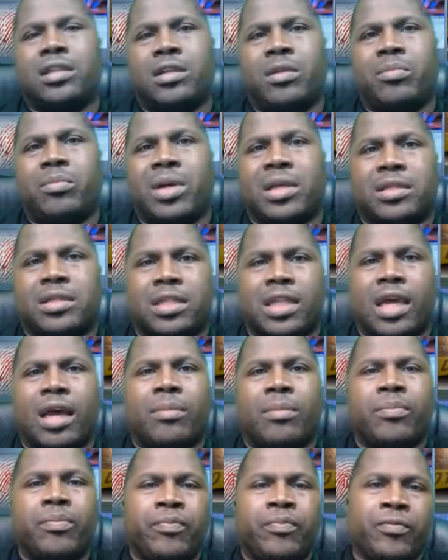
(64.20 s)
to the bus
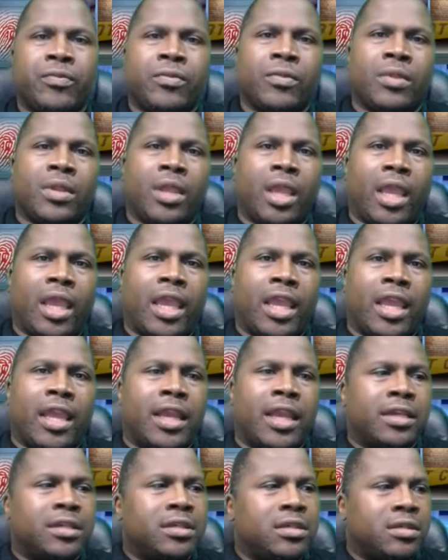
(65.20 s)
stop.
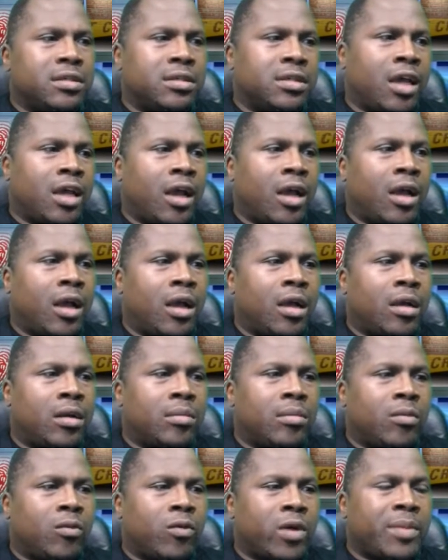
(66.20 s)
And
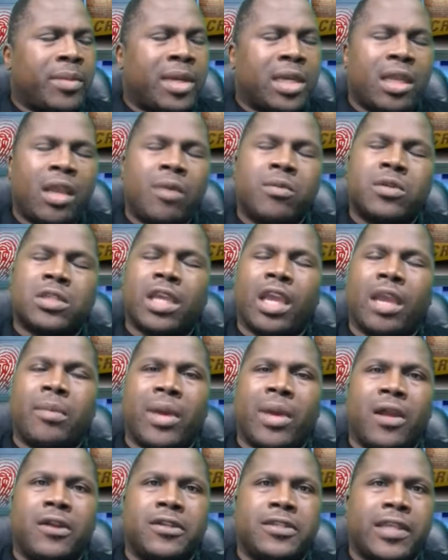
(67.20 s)
one of my neighbors came
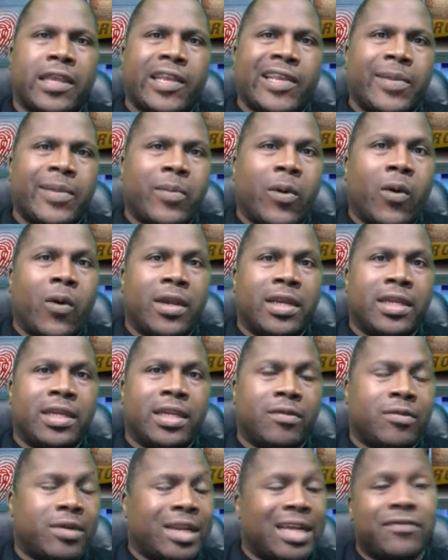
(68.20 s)
out and said good morning.
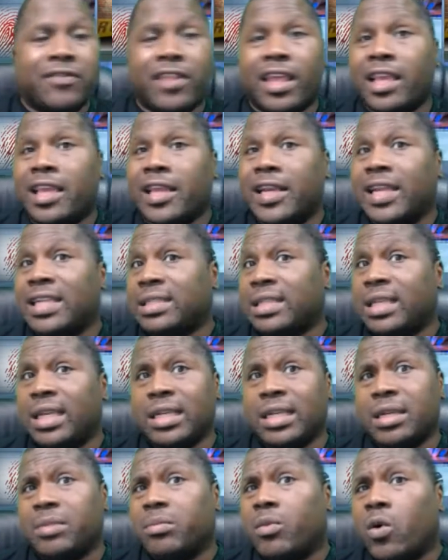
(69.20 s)
And without thinking, I
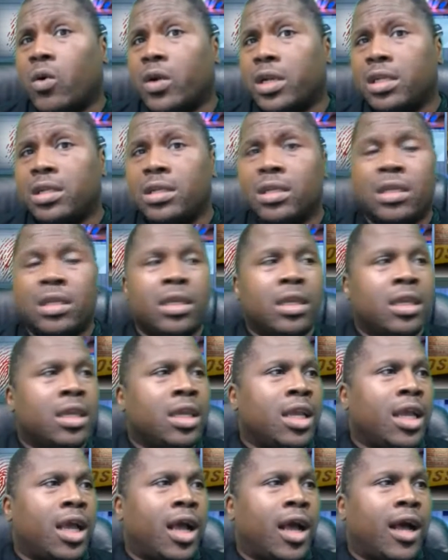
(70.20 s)
said good morning.
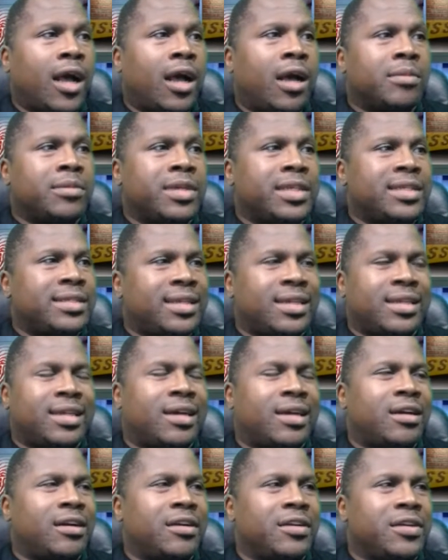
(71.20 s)
They said,
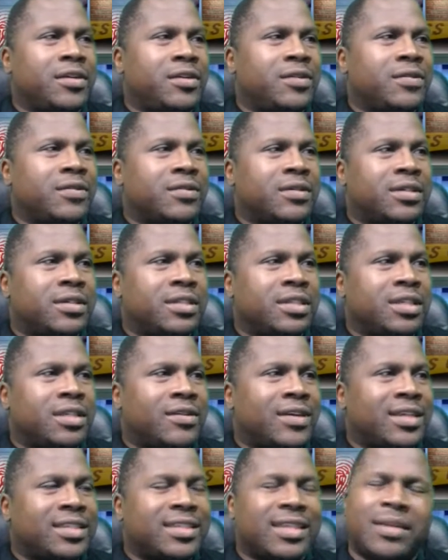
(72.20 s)
"How are you doing?"
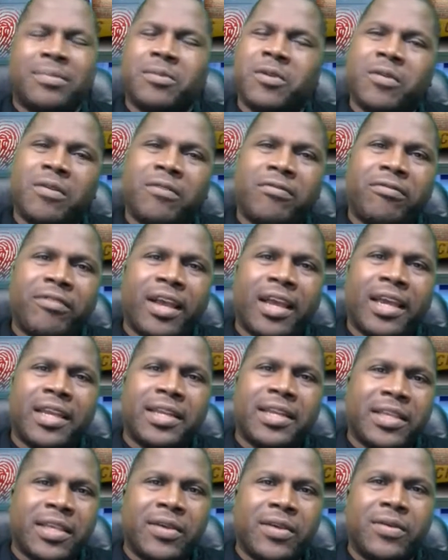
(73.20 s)
I said, "I'm doing fine."
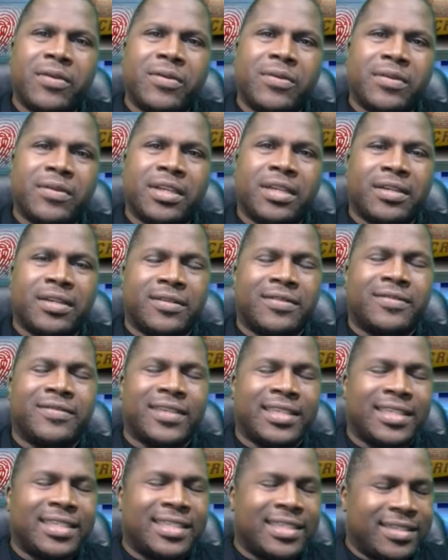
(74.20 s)
And you?
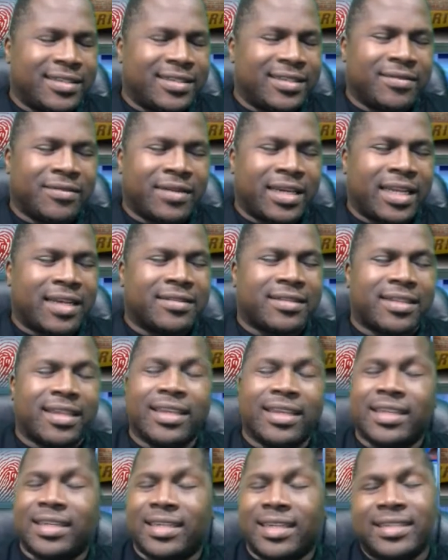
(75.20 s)
And without
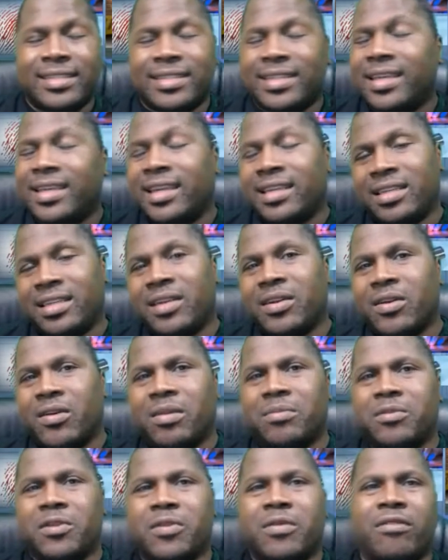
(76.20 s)
thinking, they said,
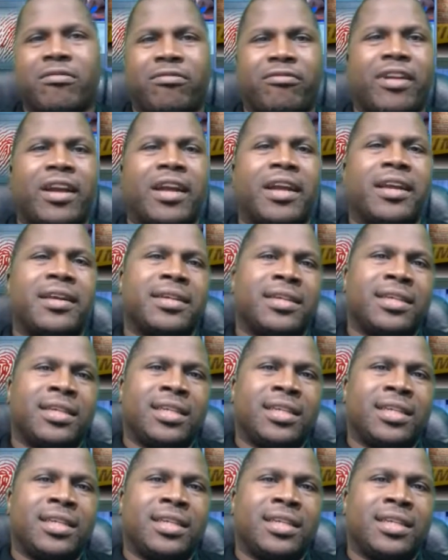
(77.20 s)
"I'm doing fine."